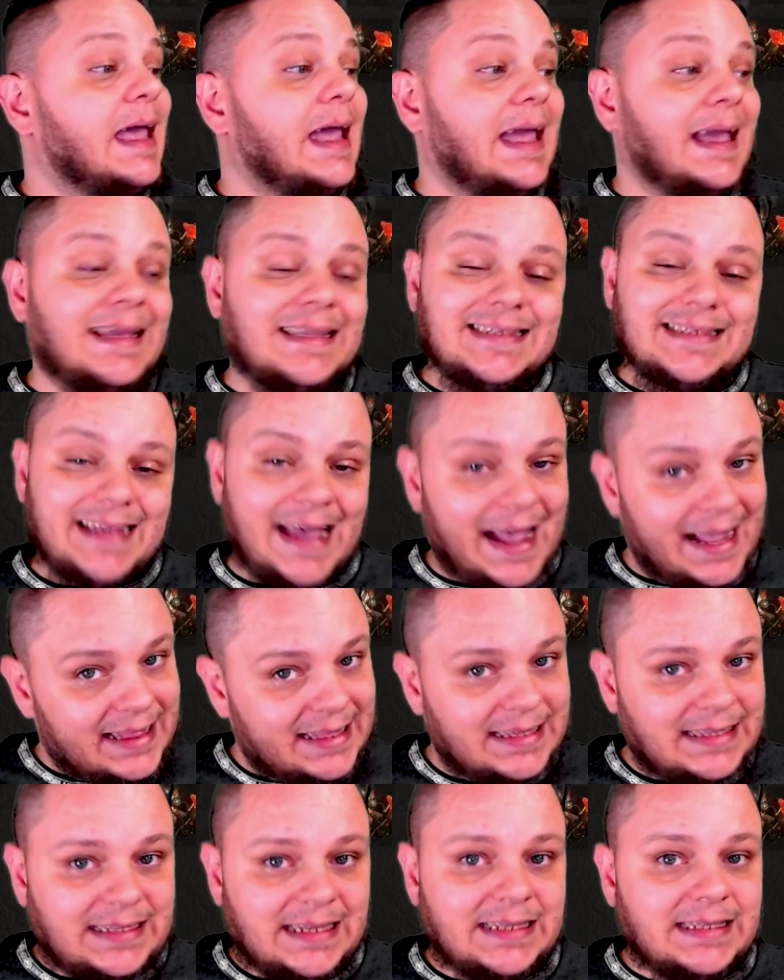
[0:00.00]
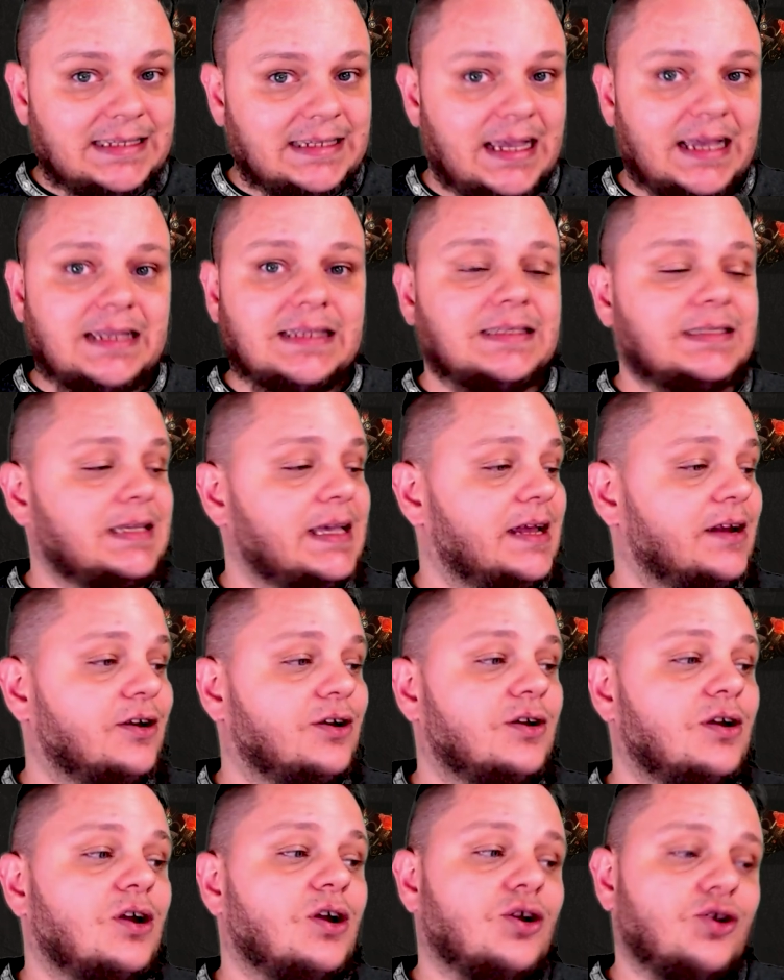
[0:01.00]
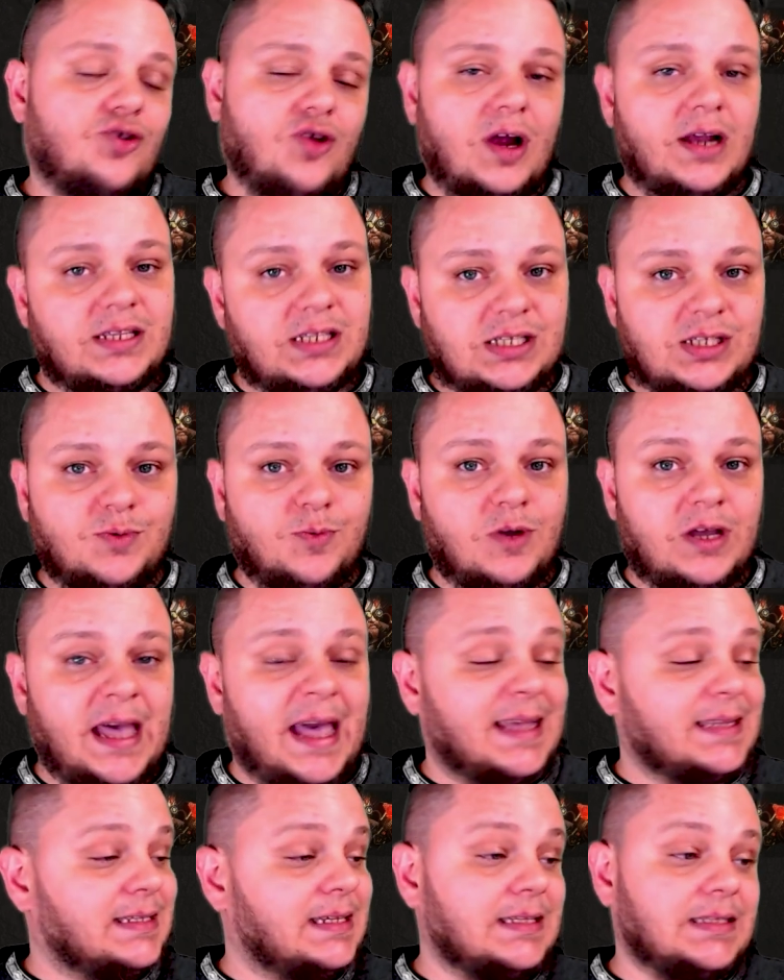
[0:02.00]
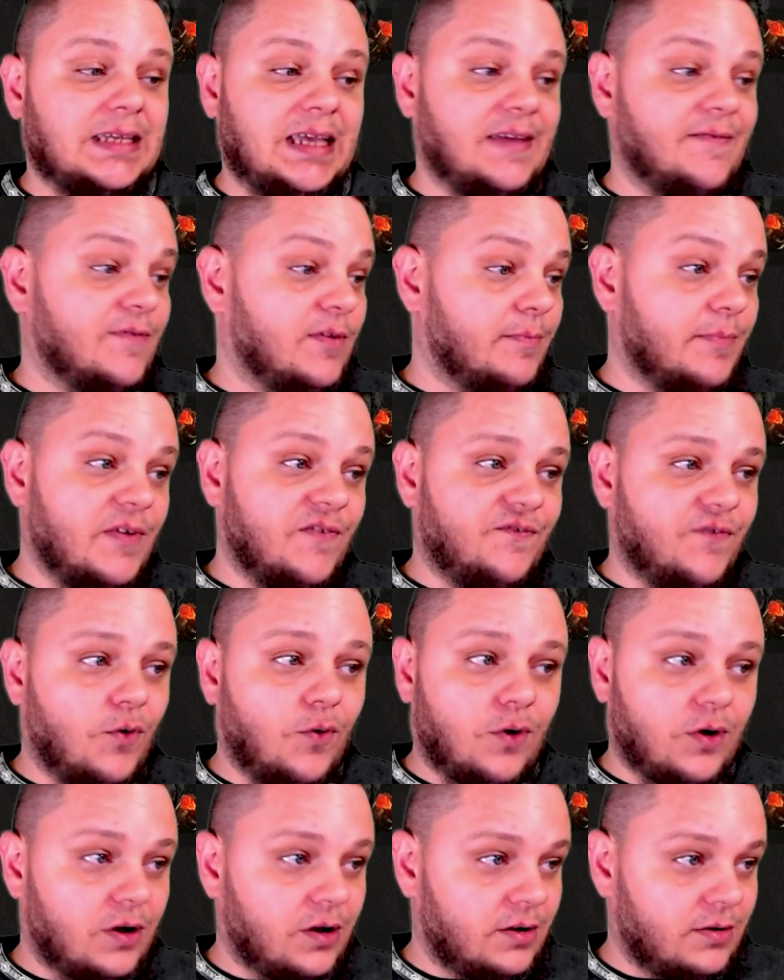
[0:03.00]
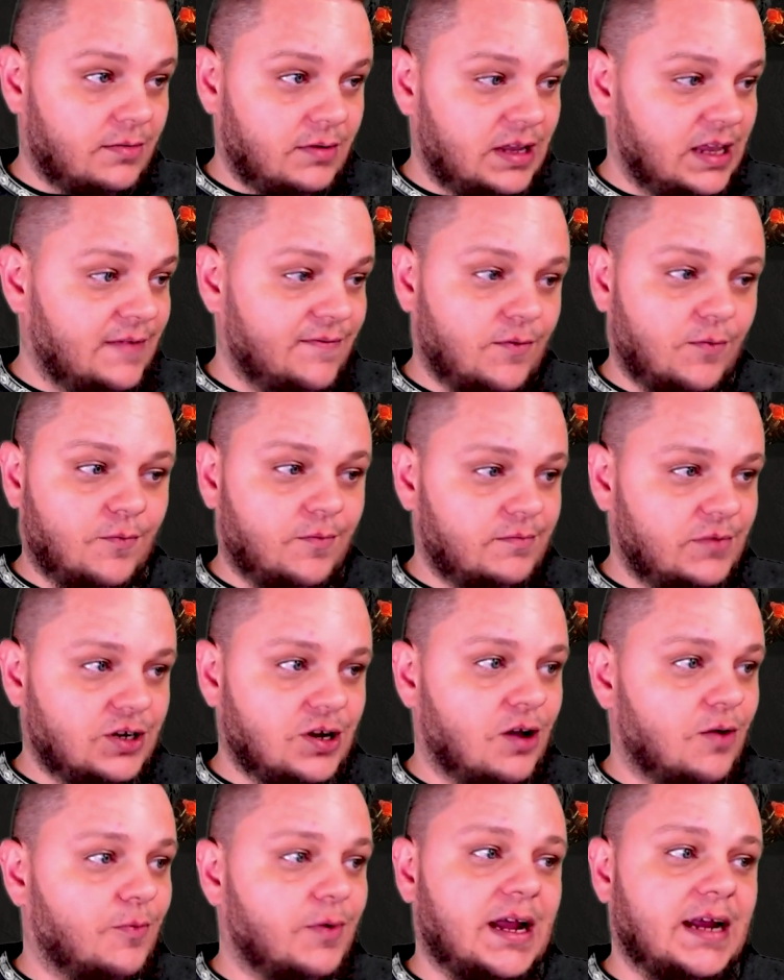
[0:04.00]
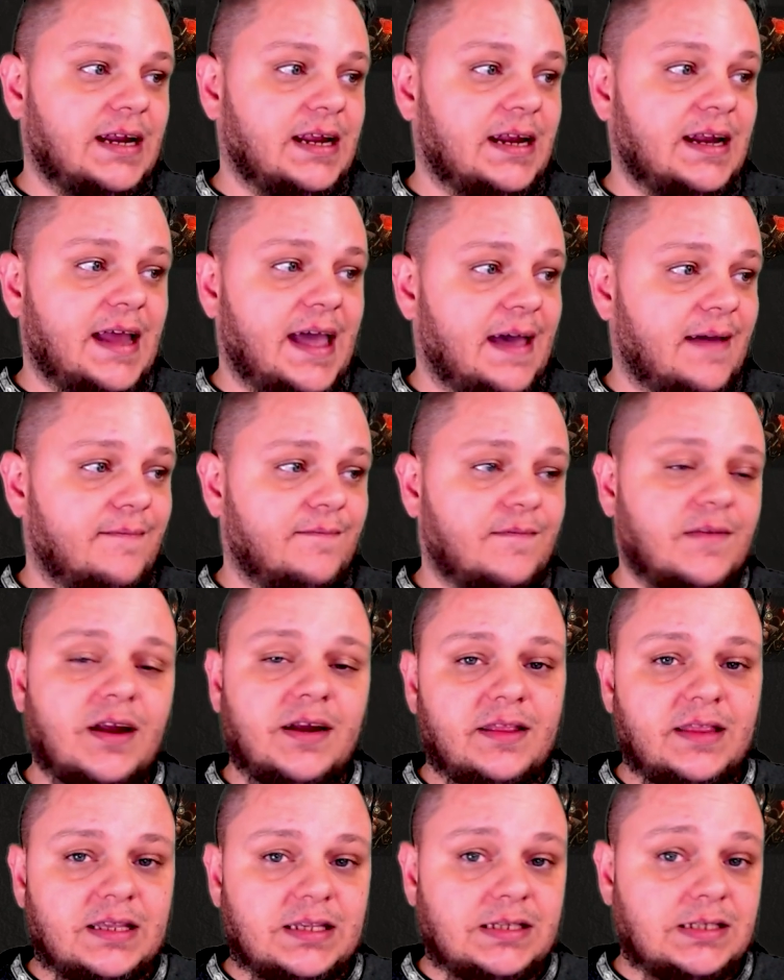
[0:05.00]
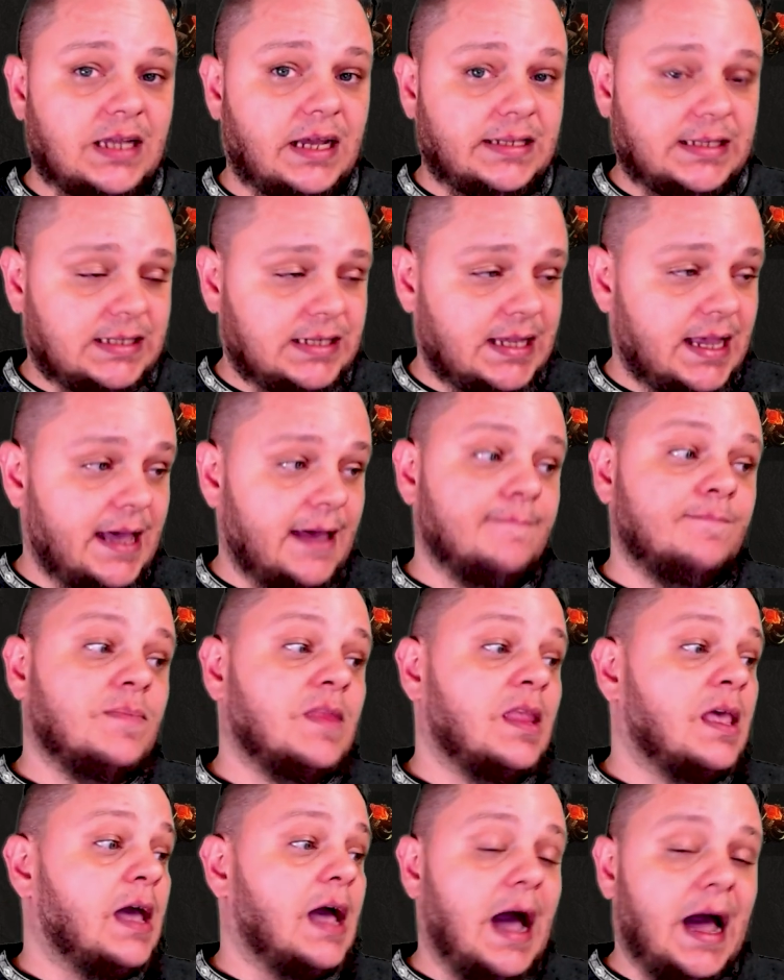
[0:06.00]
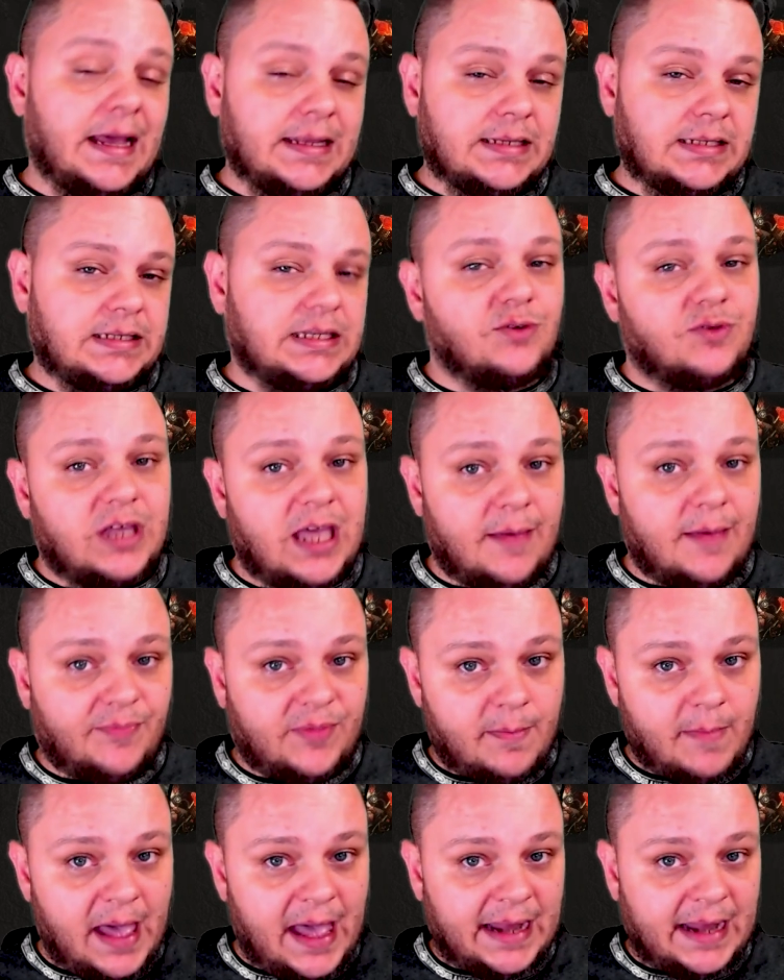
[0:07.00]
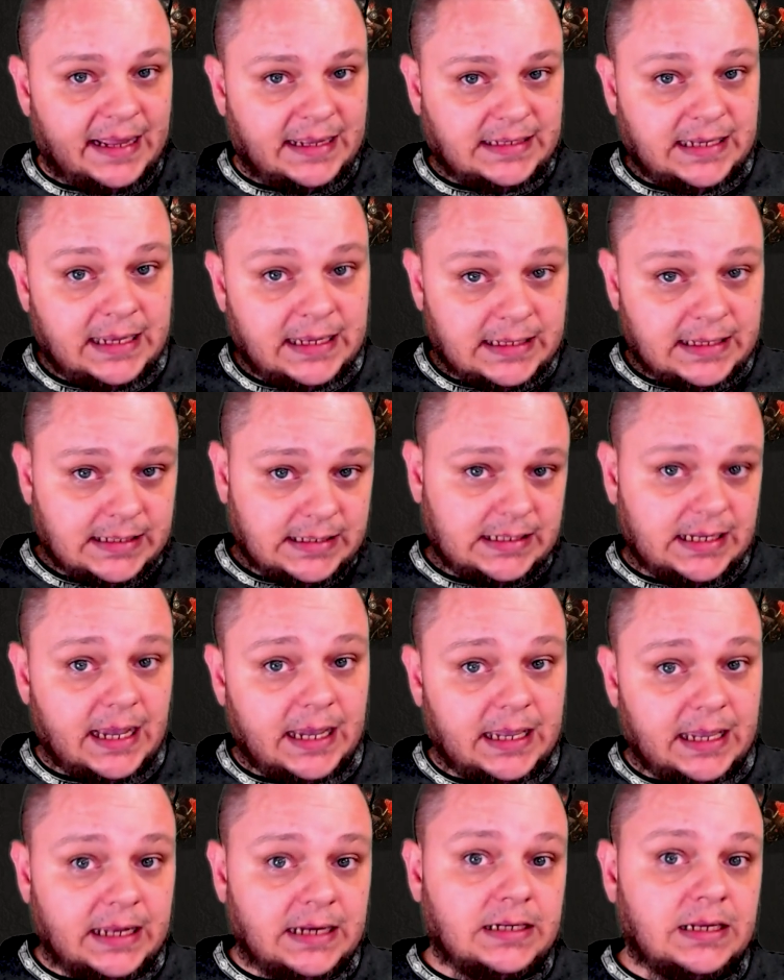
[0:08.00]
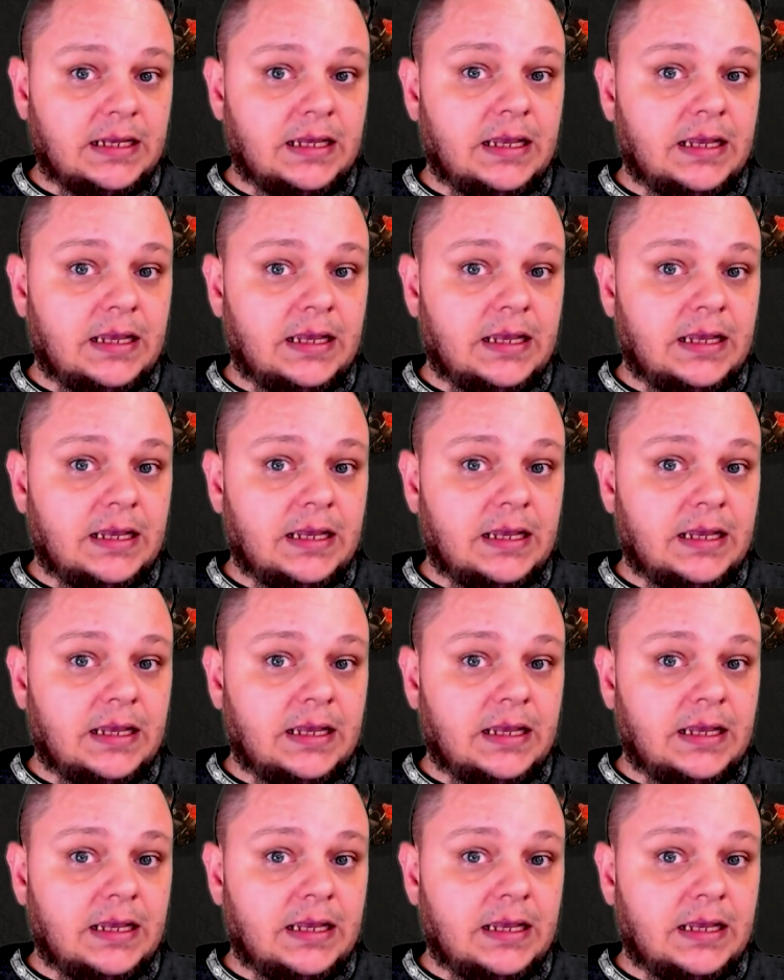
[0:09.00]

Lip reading: Exactly 10 seconds later, Crisis will cast his. Even when I didn't have none of this side set, I still kept them at a 10-second